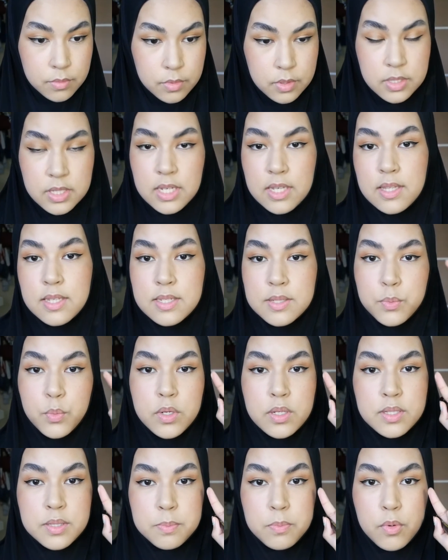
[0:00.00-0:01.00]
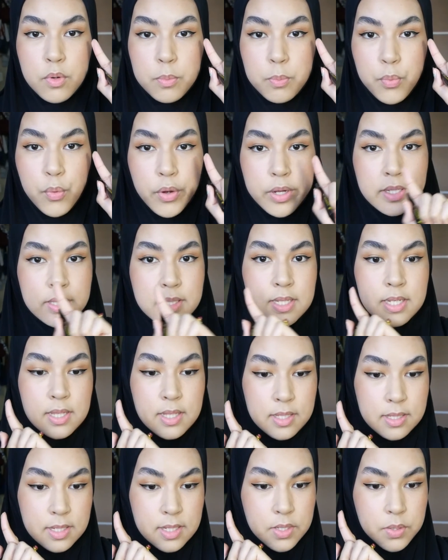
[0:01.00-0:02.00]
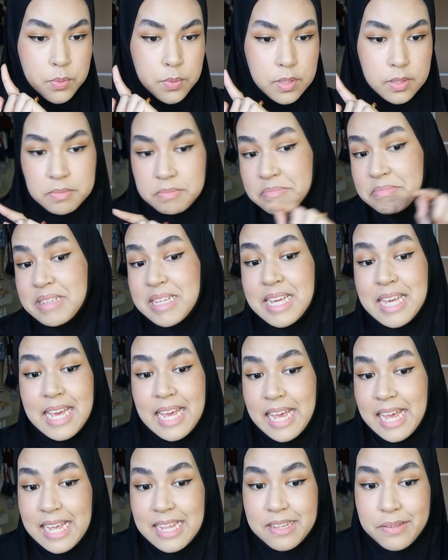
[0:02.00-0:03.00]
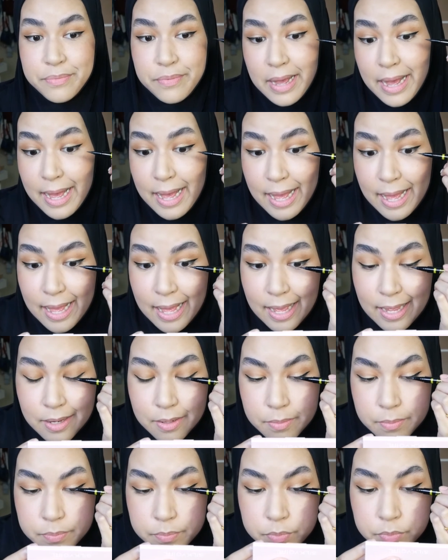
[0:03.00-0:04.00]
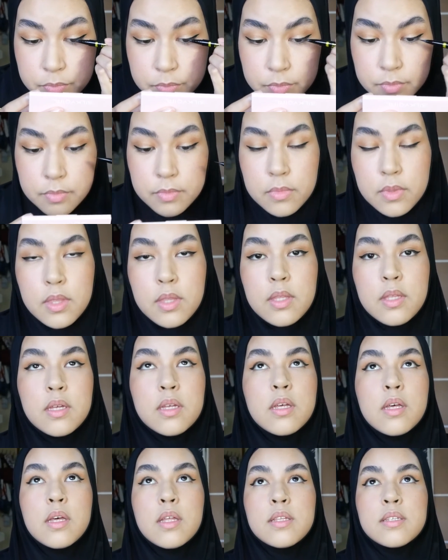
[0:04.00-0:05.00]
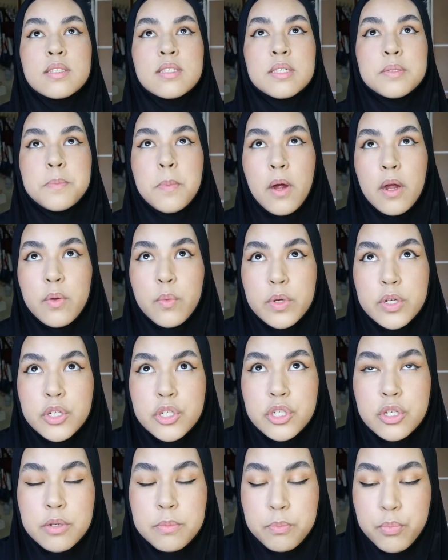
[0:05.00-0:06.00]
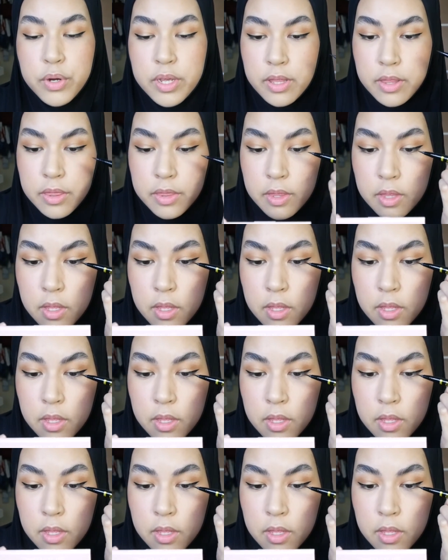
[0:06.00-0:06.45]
See, this one's more pointy than this one. It's fine. This is the part where you shouldn't breathe.